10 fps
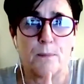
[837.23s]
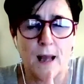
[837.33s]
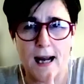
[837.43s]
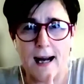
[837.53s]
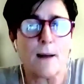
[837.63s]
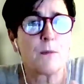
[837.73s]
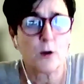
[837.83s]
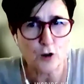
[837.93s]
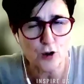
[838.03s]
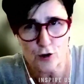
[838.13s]
I'm not
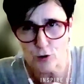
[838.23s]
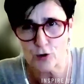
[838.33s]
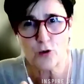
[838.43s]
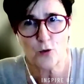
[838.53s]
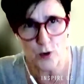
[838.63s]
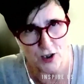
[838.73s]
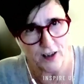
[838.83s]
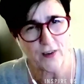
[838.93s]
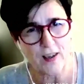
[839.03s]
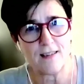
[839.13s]
sure to which
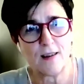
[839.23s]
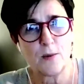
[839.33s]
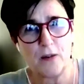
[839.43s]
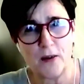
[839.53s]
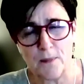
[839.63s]
extent there is a